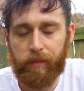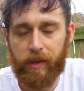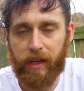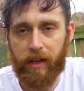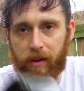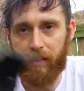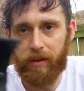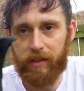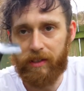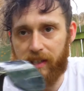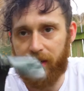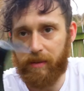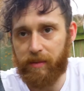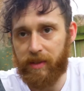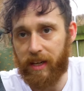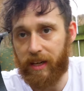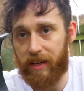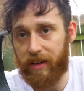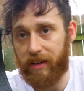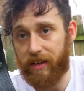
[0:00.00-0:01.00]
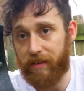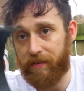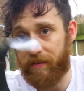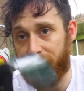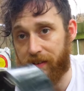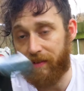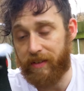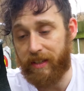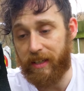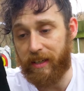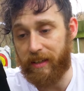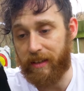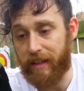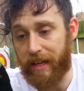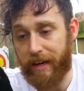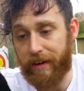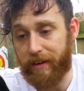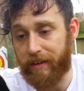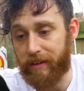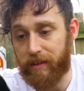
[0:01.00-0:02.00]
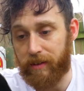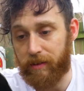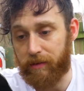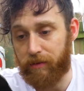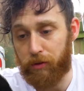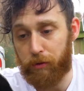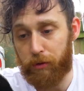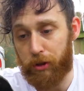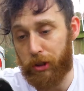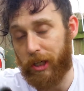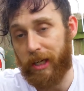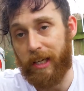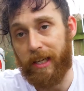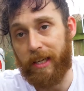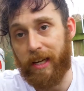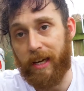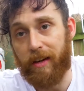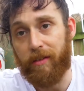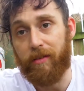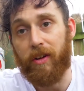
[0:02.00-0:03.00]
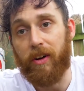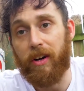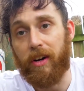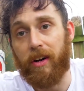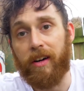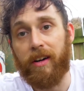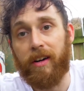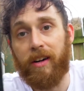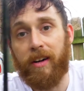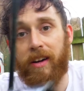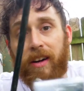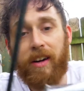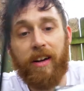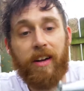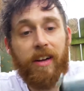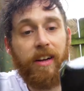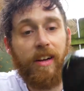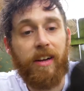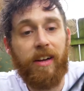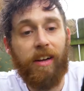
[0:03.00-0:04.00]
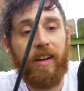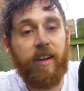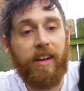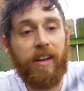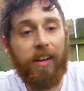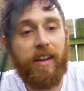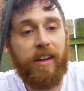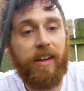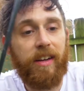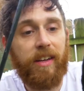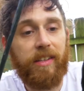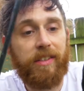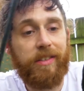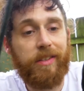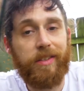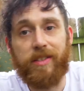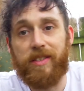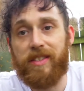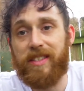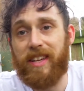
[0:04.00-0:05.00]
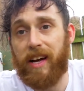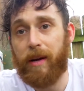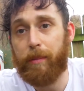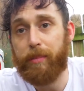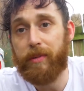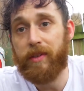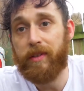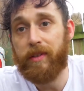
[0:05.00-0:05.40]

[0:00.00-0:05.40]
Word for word: it only seems like you need fifteen layers of shitty Kevlar to stop